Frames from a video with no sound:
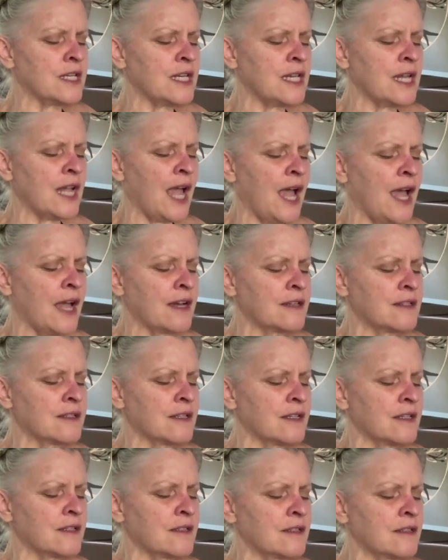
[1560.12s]
Z
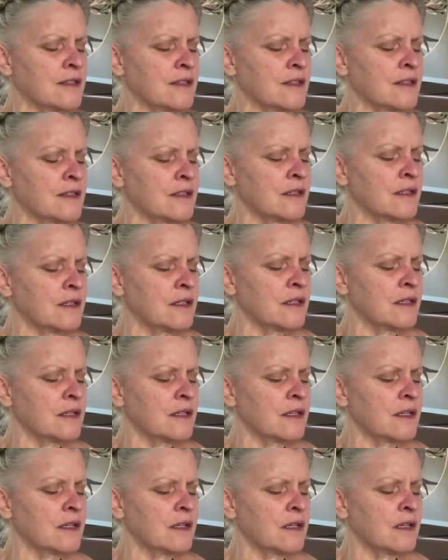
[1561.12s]
axis.
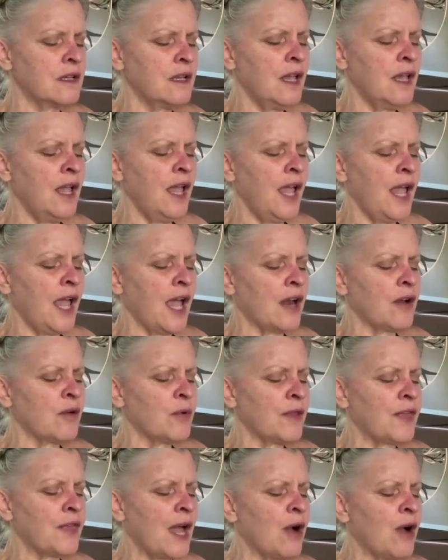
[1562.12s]
And
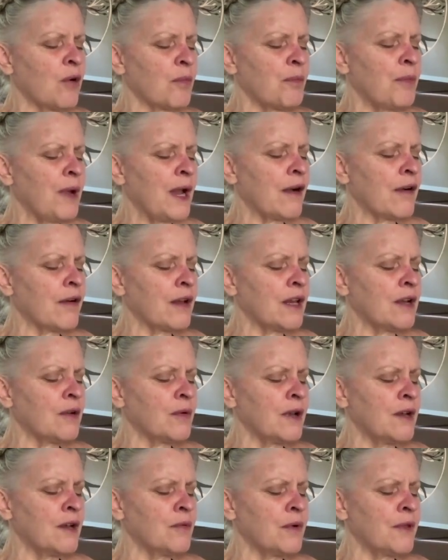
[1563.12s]
without bearing
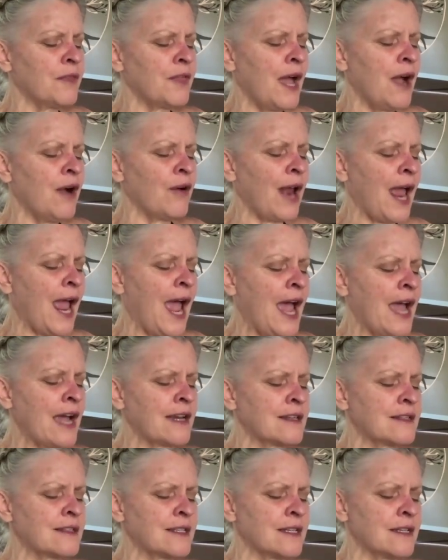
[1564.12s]
and without
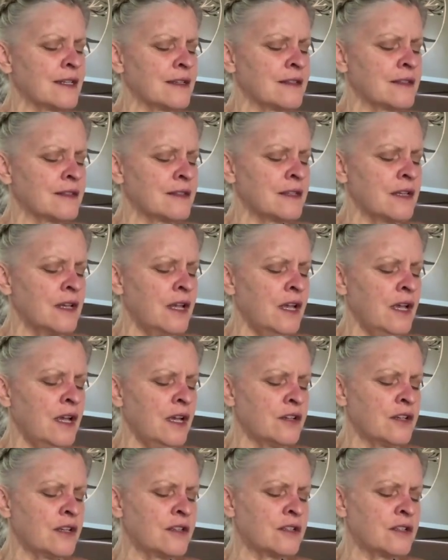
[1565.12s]
axis,
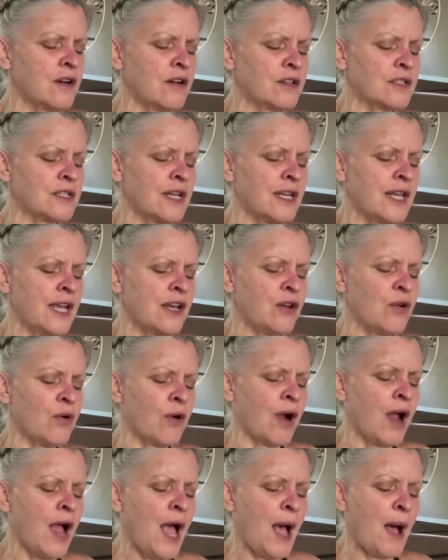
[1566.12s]
just start to let
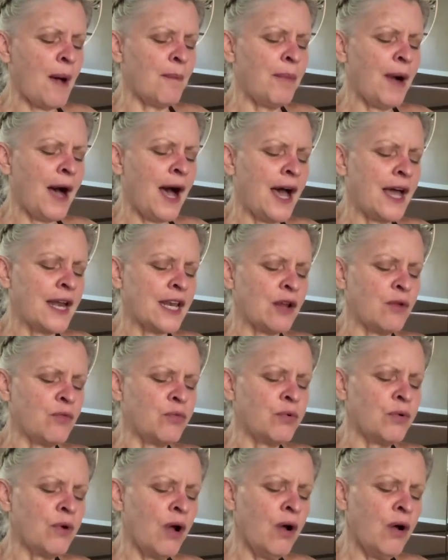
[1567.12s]
your body
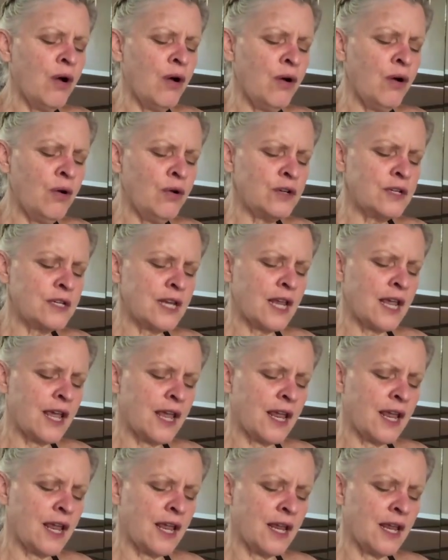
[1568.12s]

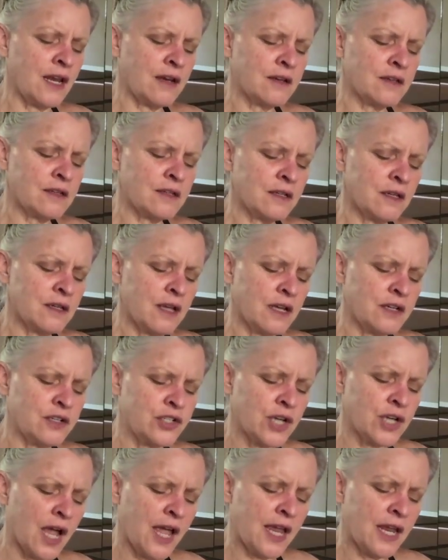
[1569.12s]
rotate, a
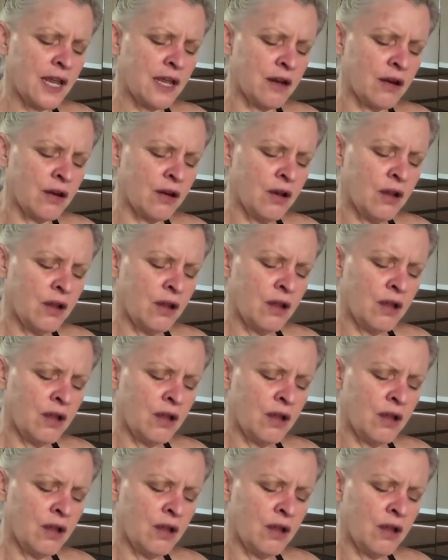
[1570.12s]
giant